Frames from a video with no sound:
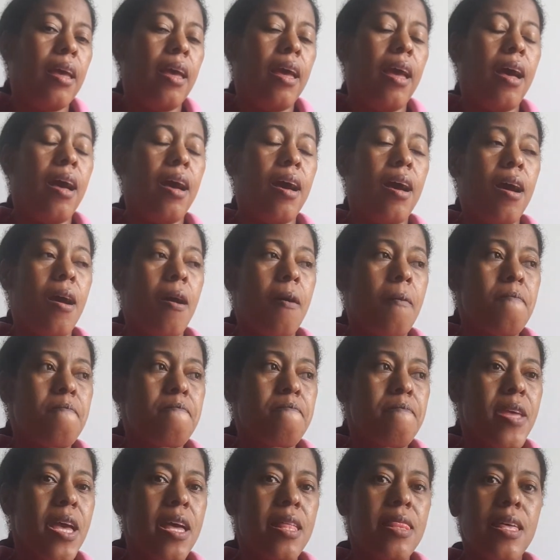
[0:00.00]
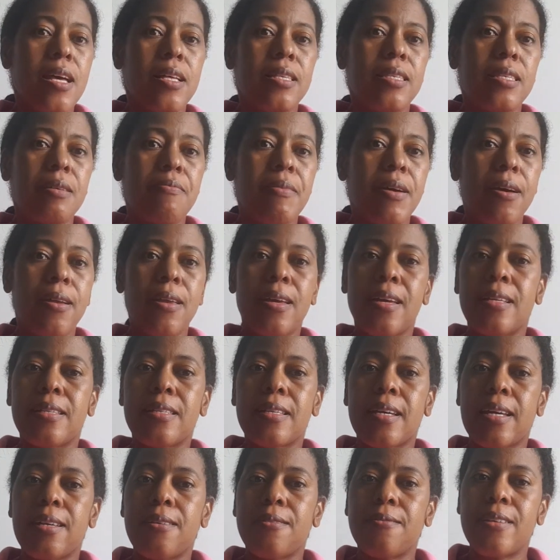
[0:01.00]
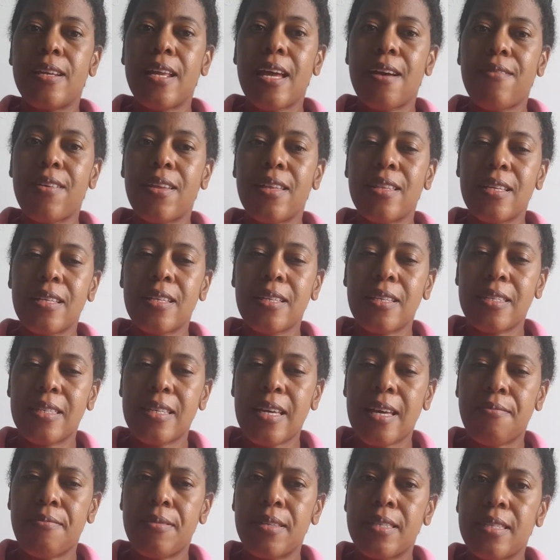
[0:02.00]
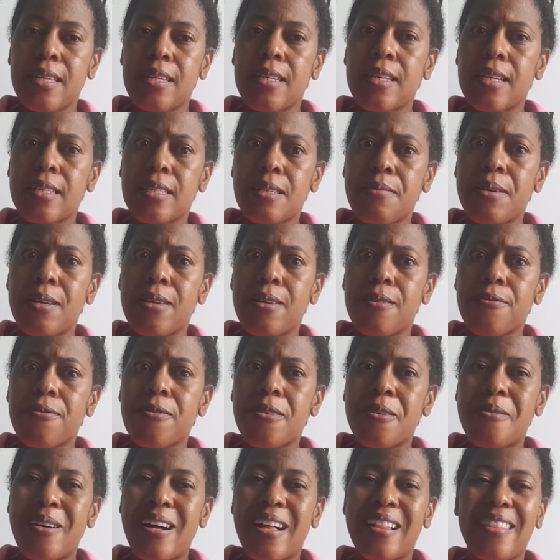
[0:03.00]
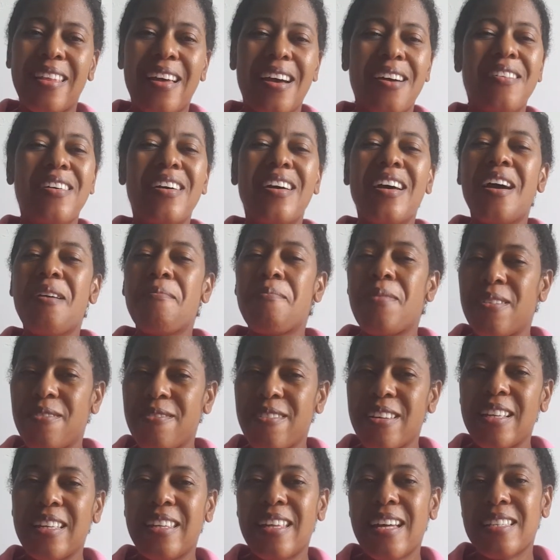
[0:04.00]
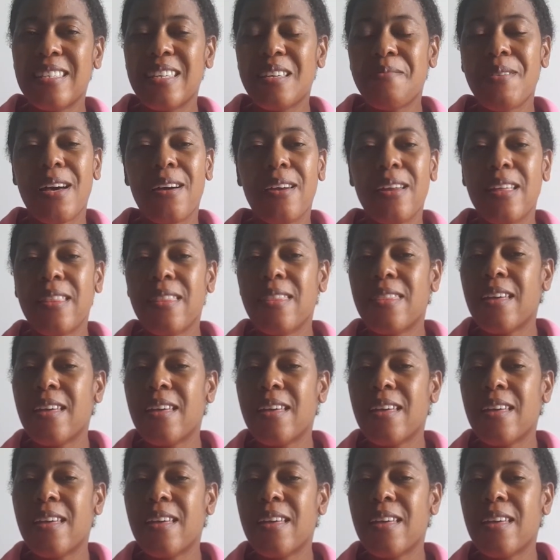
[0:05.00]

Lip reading: And that's about it. I don't really have anything to say. I've been saying that's about it for a while now, but really that's about it.